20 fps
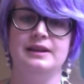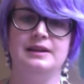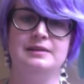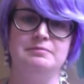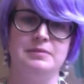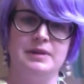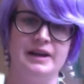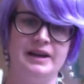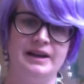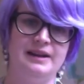
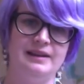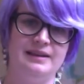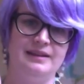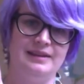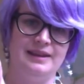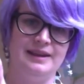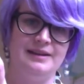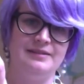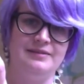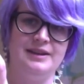my
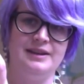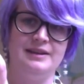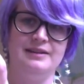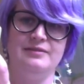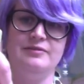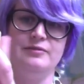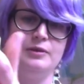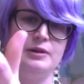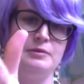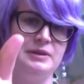thing of kitten
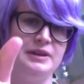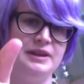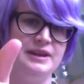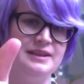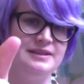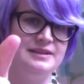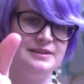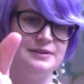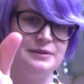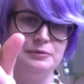formula.
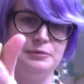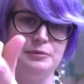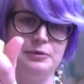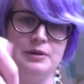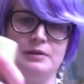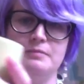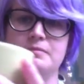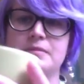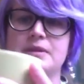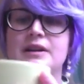It's still
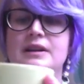warm.